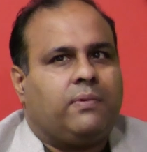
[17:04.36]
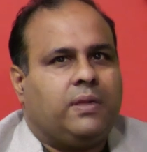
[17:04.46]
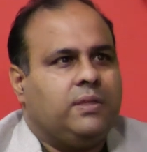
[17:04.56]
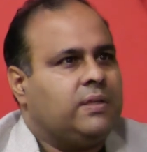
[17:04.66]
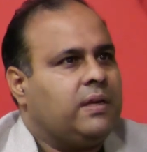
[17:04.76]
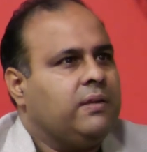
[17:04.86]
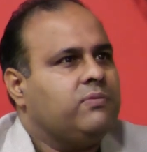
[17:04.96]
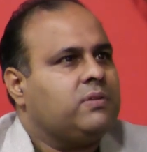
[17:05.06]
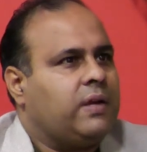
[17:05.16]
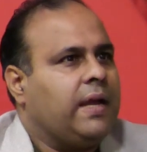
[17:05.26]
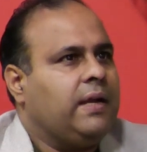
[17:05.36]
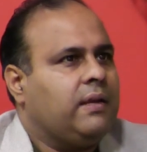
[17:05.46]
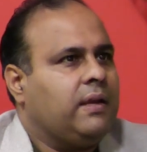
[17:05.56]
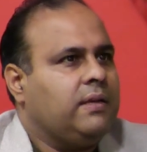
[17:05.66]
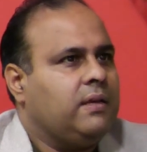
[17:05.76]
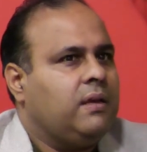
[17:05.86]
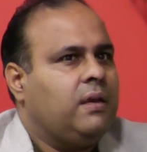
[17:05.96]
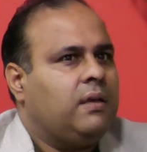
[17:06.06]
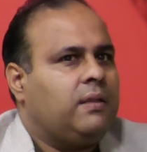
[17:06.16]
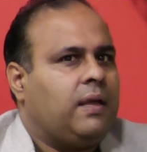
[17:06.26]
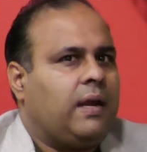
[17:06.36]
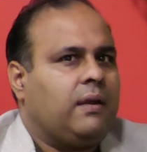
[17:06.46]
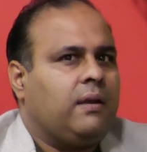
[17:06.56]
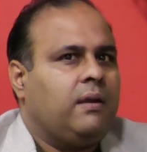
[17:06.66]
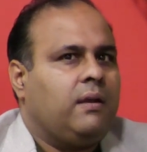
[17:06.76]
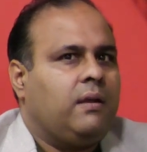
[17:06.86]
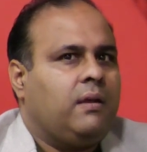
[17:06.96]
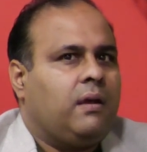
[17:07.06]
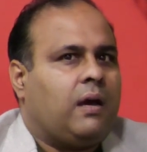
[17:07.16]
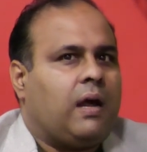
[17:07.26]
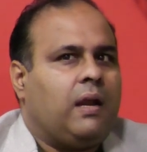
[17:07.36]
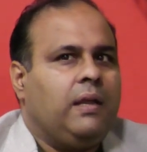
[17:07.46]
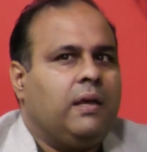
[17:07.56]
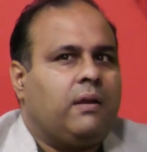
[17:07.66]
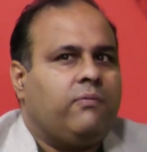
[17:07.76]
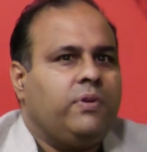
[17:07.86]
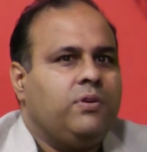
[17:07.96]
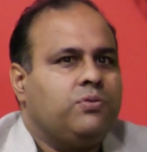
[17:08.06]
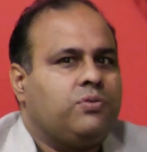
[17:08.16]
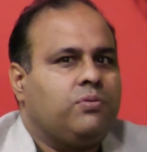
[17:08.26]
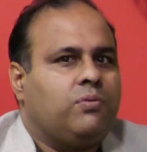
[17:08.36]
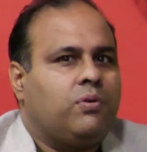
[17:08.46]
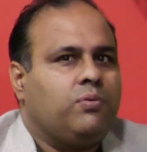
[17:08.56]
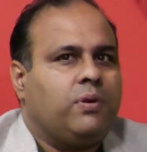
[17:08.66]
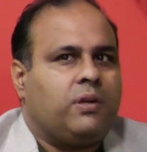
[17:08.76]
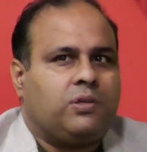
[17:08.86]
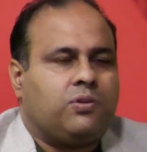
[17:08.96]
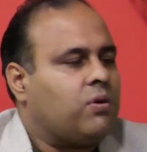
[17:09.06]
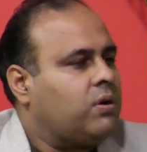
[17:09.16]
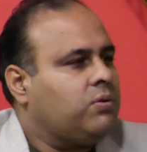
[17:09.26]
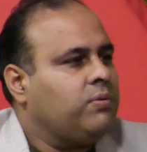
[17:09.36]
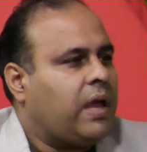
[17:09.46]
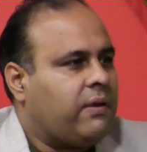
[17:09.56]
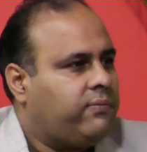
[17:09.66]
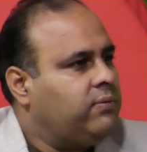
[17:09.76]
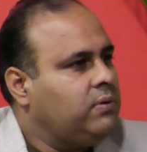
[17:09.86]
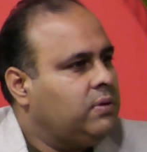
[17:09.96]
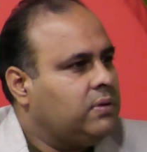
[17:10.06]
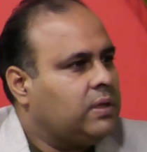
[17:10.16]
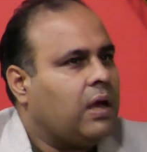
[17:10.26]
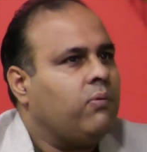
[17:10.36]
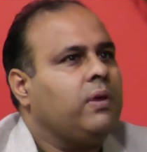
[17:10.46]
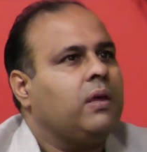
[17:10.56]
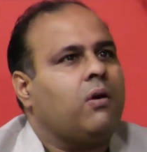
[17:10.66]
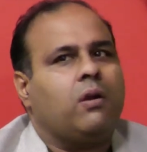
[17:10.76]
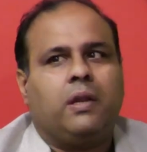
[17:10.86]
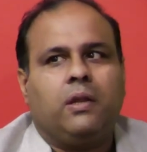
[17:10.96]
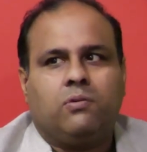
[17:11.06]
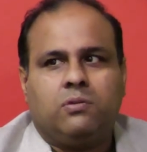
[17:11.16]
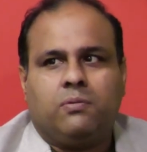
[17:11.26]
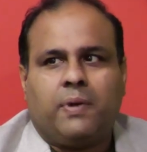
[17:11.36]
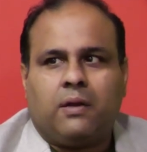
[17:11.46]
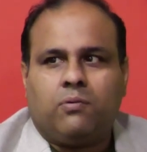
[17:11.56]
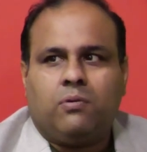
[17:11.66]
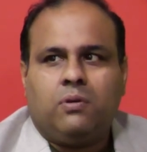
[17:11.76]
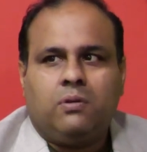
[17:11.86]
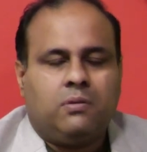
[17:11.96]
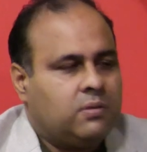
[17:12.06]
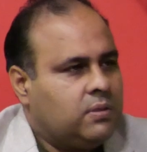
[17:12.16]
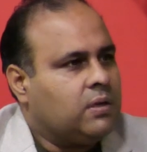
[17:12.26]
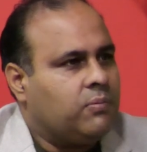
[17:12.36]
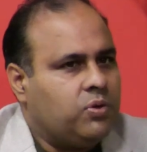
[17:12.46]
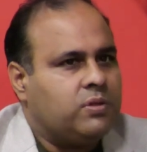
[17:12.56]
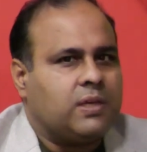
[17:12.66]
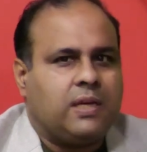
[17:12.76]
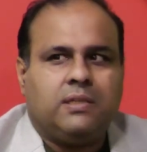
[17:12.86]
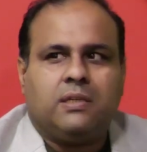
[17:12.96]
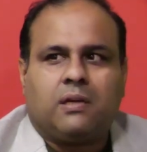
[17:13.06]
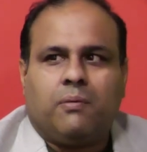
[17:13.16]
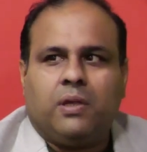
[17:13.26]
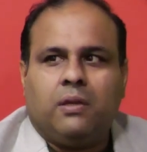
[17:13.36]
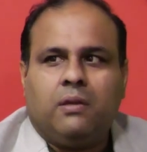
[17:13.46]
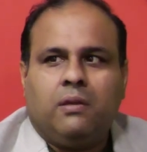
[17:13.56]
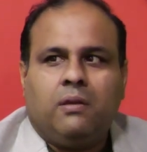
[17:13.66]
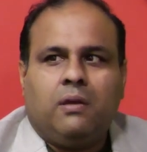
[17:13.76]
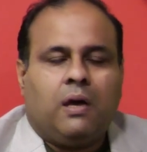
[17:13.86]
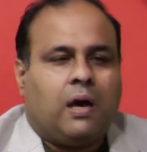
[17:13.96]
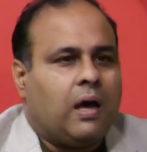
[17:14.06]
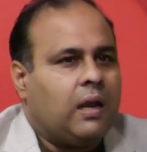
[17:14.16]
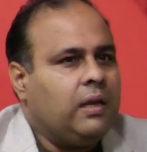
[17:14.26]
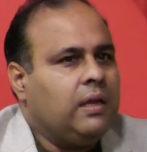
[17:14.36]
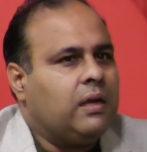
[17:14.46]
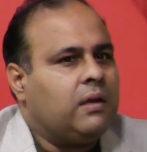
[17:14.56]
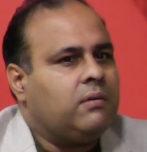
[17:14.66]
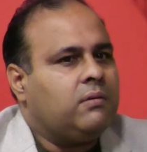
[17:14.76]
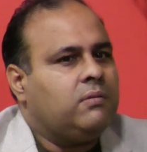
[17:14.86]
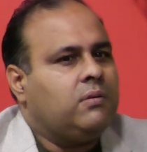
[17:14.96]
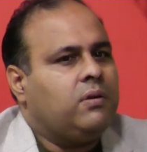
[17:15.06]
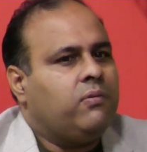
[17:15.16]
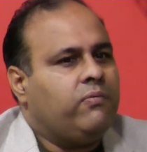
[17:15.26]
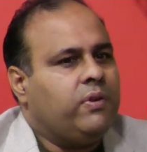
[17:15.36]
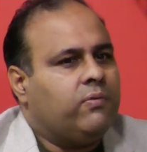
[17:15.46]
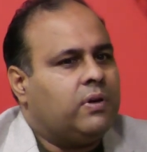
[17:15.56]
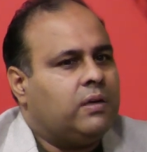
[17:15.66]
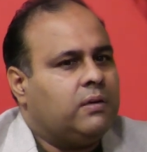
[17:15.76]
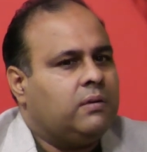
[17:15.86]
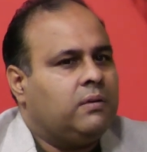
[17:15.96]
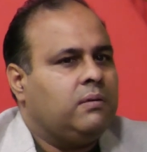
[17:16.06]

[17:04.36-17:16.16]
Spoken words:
teacher, and he was right, that earlier we used to go to a restaurant to have food. Now we are ordering on Zomato. Computer science has come in. Earlier we were